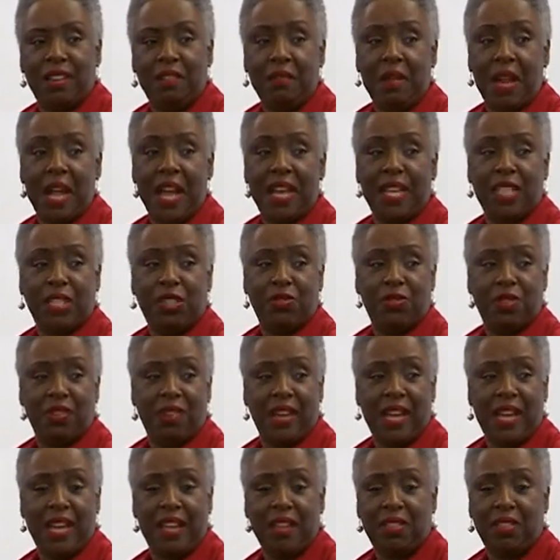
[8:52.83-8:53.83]
Nashville
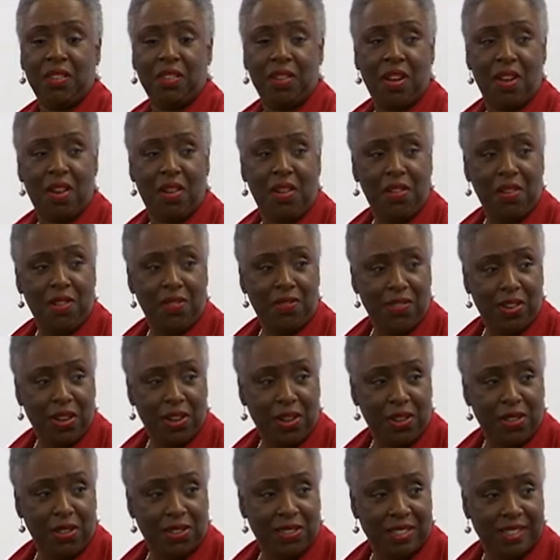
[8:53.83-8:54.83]
had their own
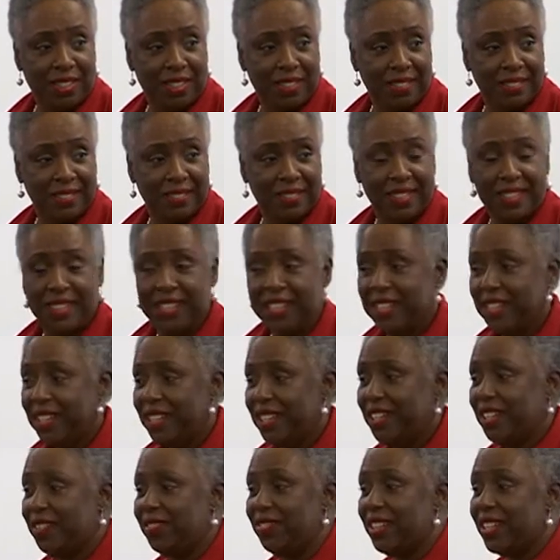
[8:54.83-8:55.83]
version
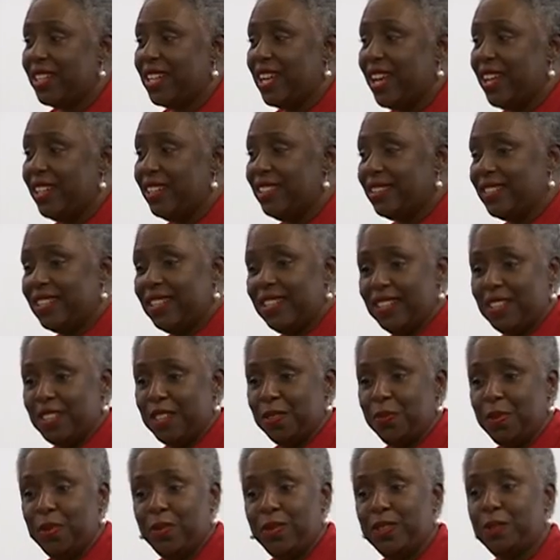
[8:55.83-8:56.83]
of the Cotton
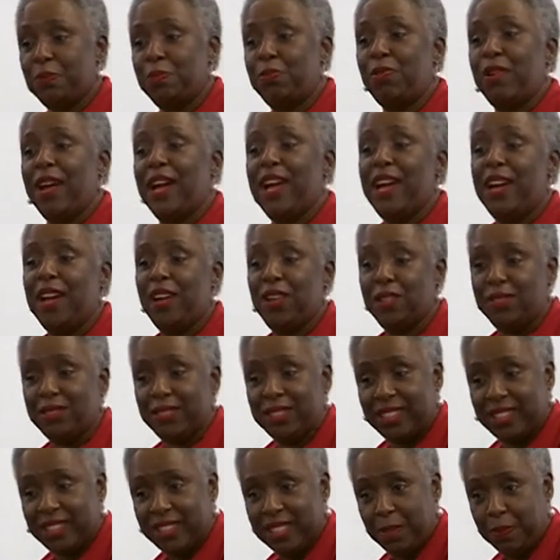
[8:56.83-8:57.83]
Club. It was
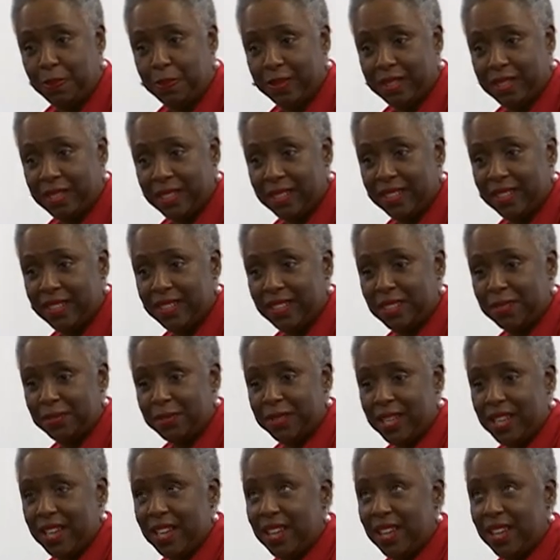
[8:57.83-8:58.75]
Brown's Supper Club.